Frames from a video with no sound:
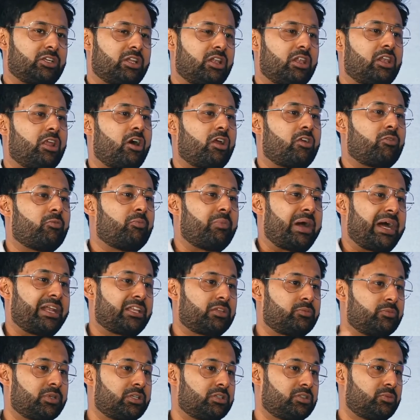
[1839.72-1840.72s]
did the
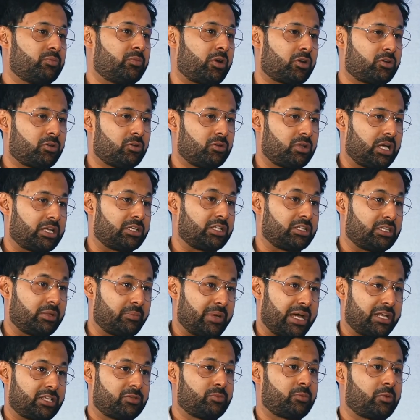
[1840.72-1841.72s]
management
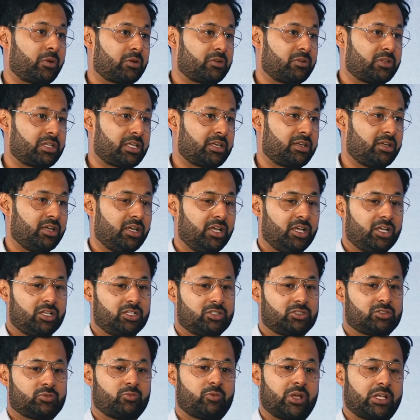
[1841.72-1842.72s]
model there,
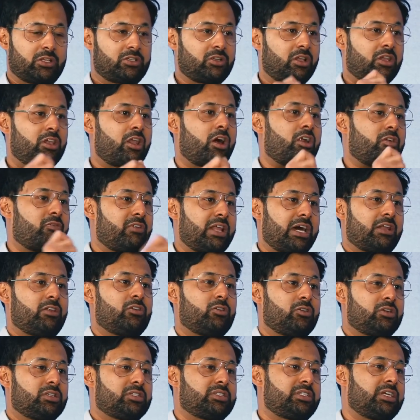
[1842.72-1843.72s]
went to a lot of
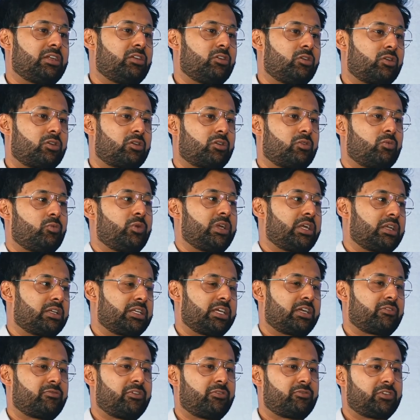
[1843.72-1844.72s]
landlords and said, look, we can
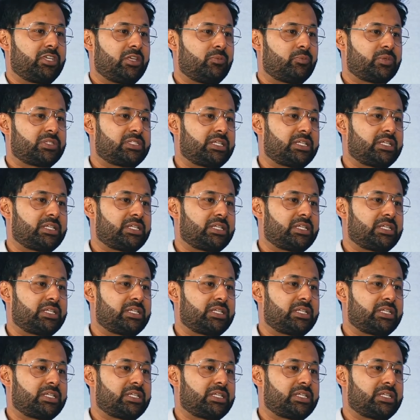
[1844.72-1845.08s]
take 15%,